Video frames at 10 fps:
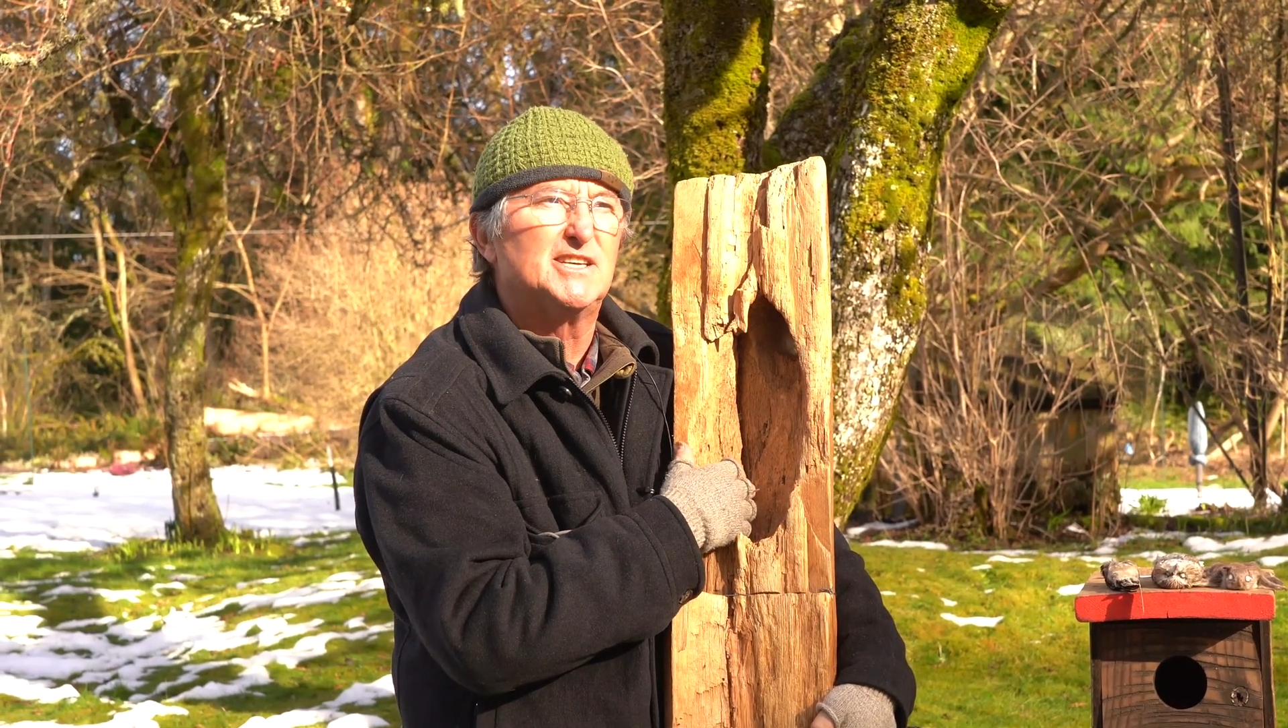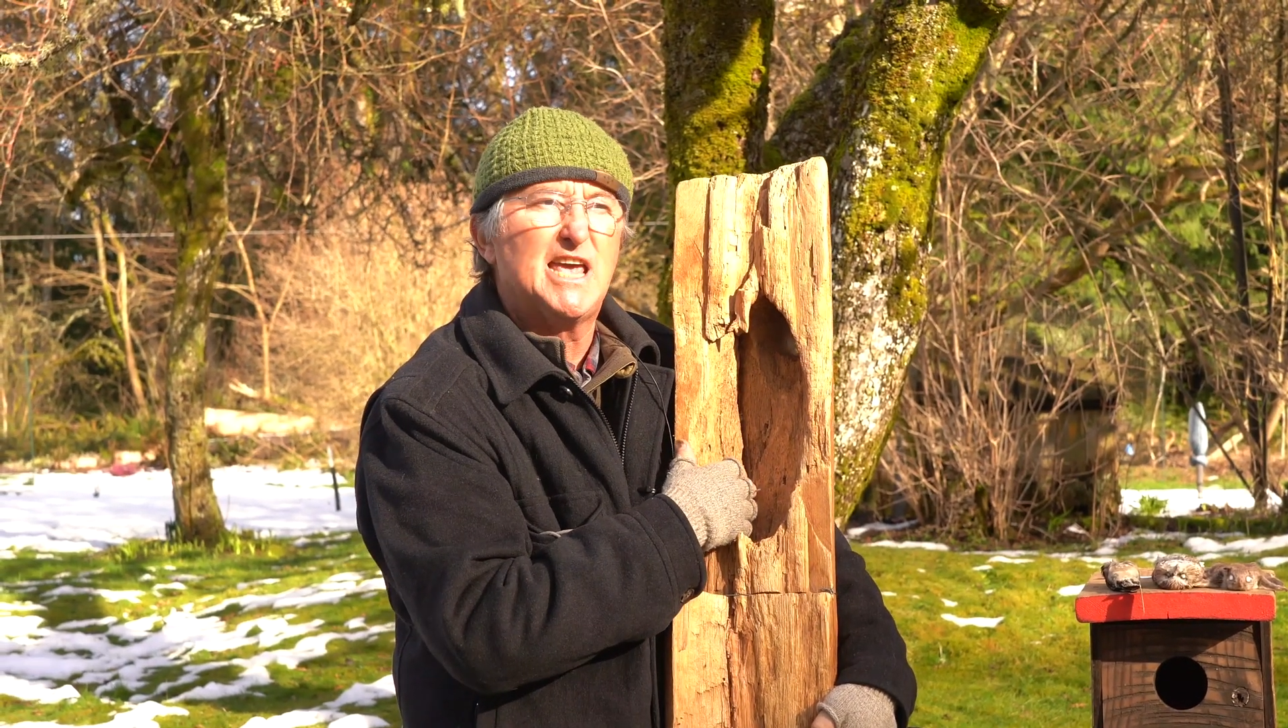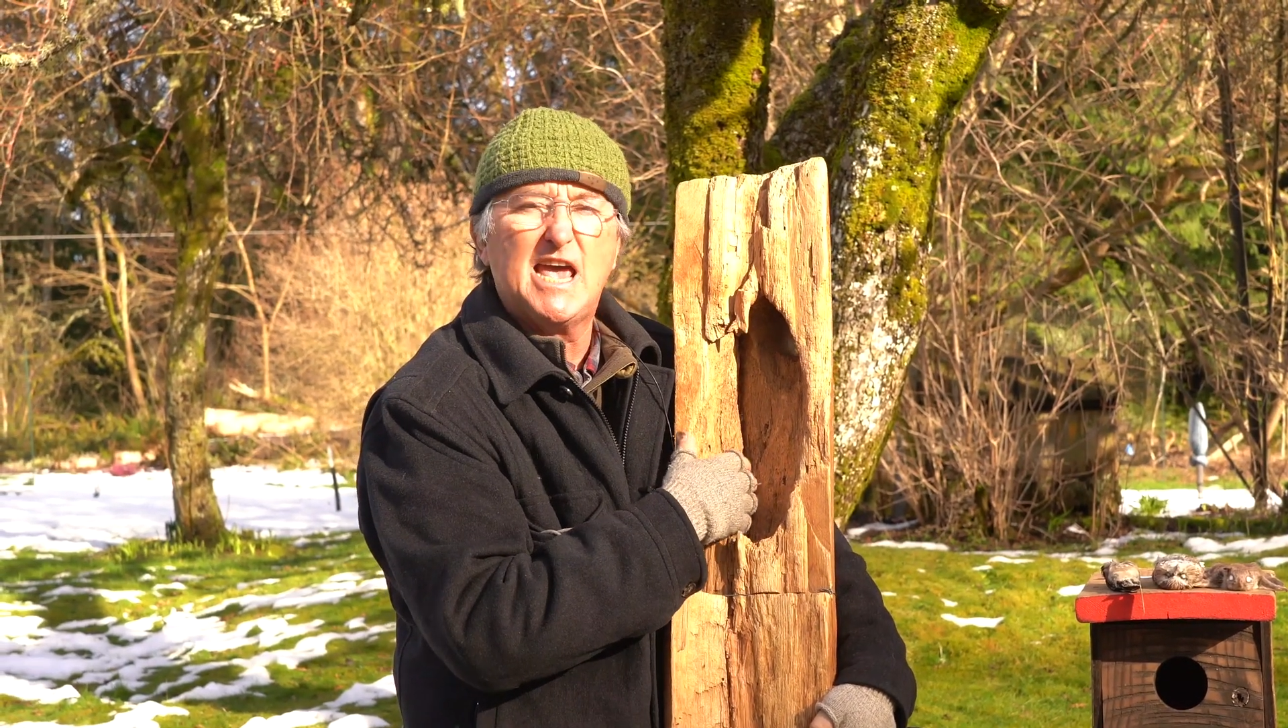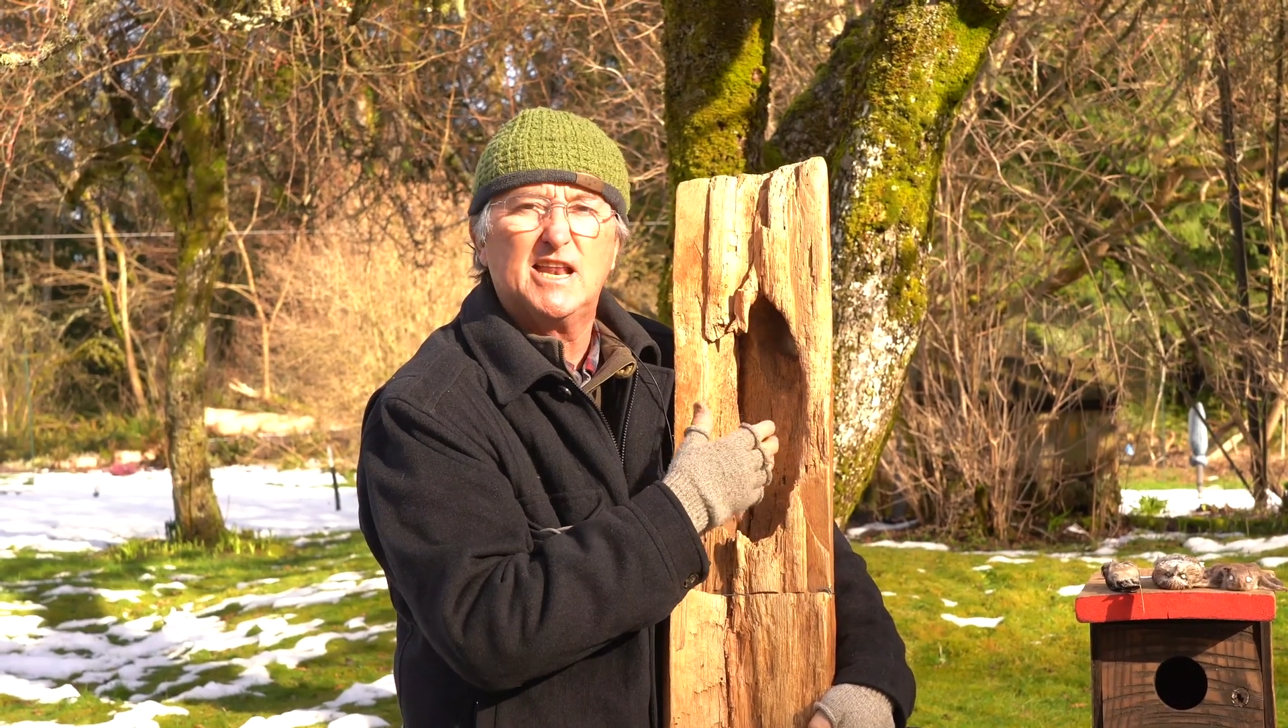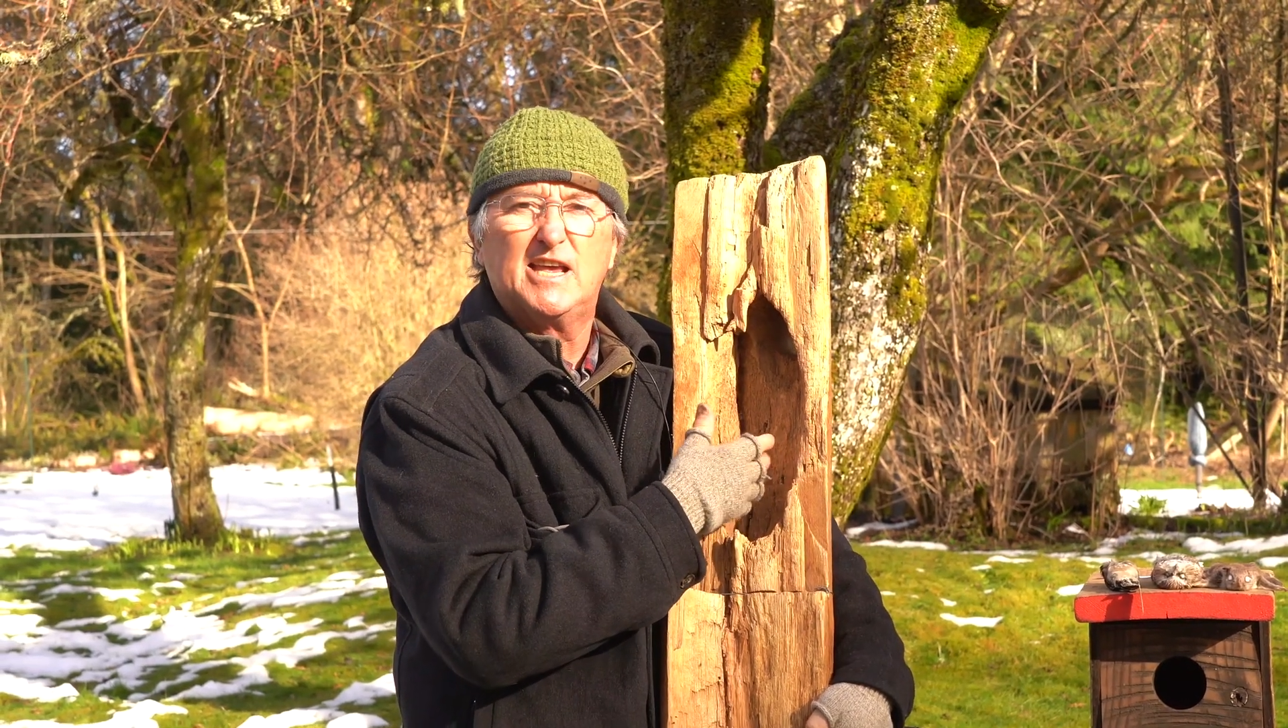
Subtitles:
can't